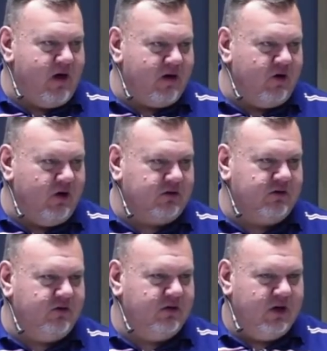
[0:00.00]
I got
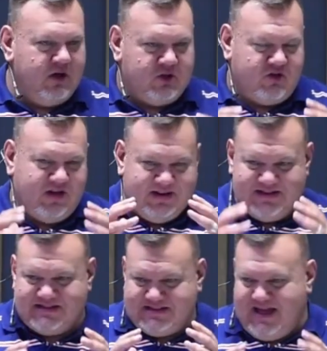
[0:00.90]
to just
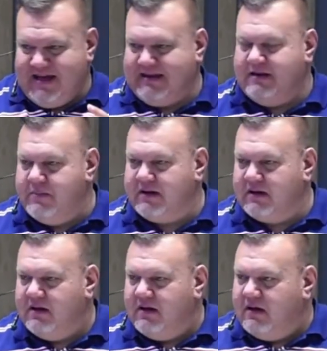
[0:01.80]
understand it a bit.